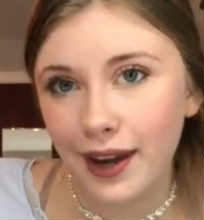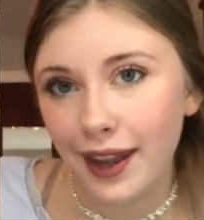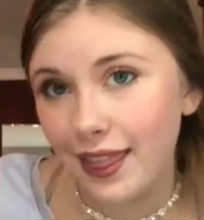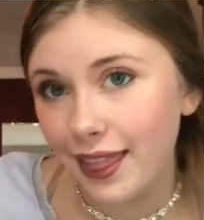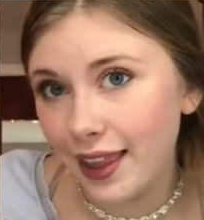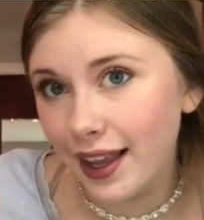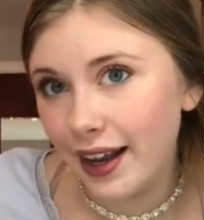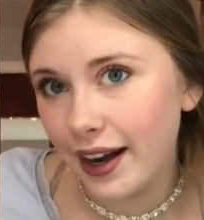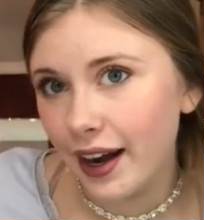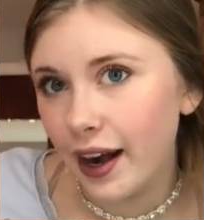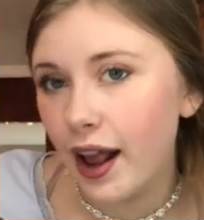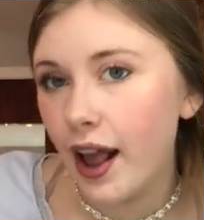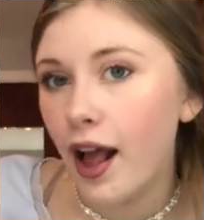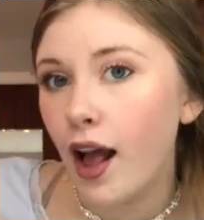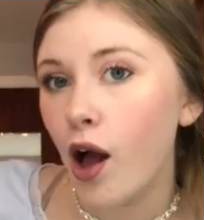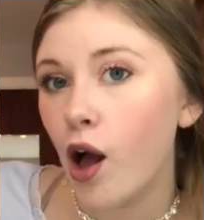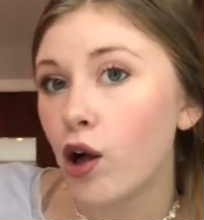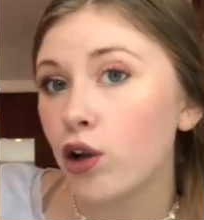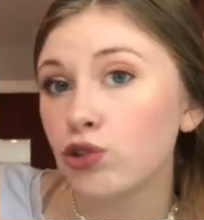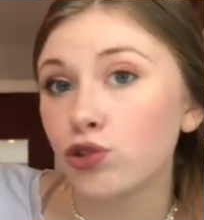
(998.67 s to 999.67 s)
anything.
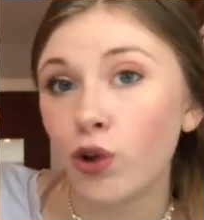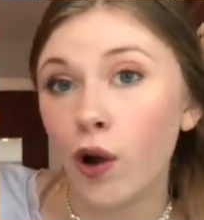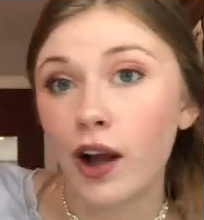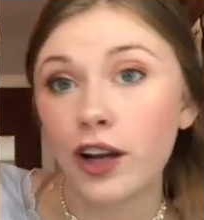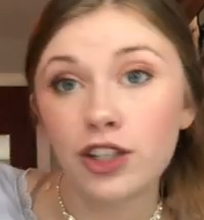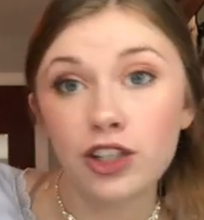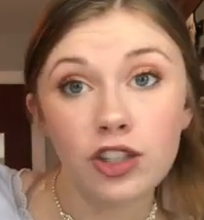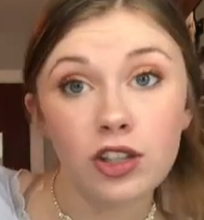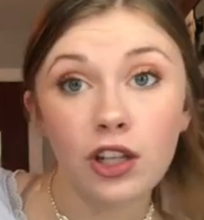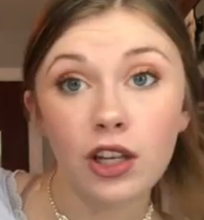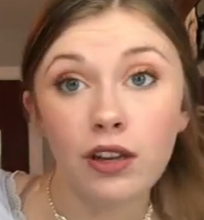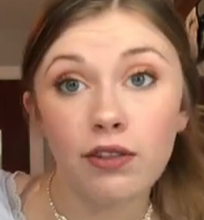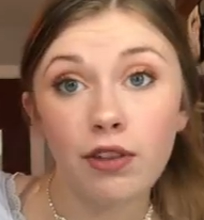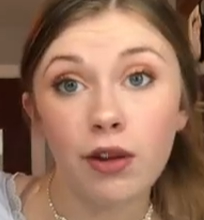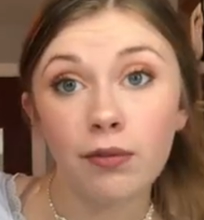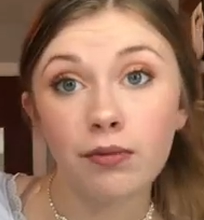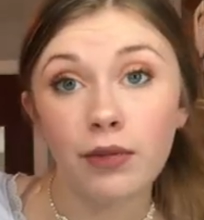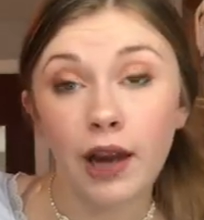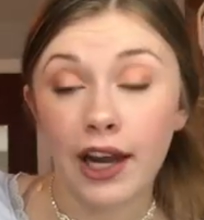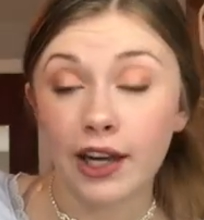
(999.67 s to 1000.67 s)
So I just leave
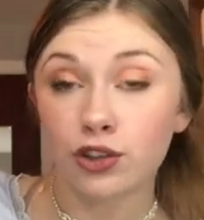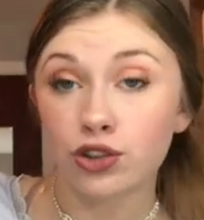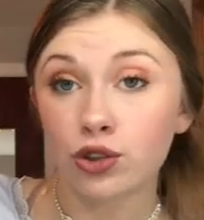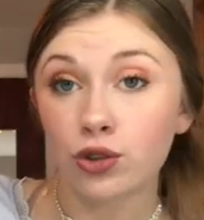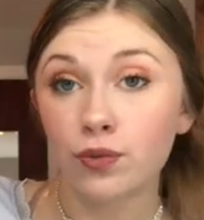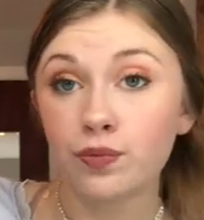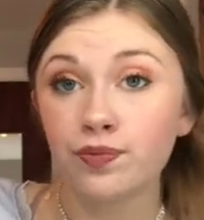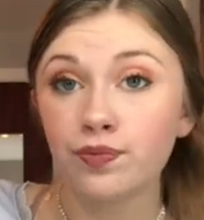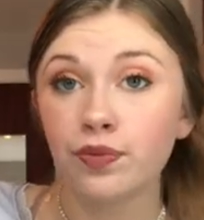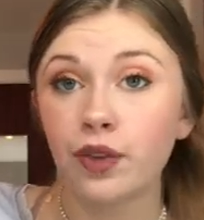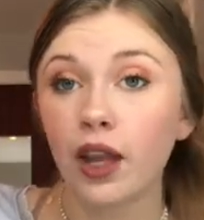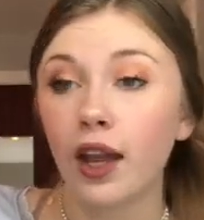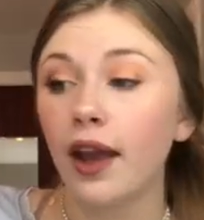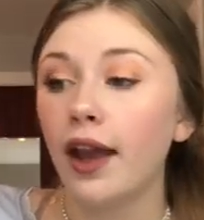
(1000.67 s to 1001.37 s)
them natural.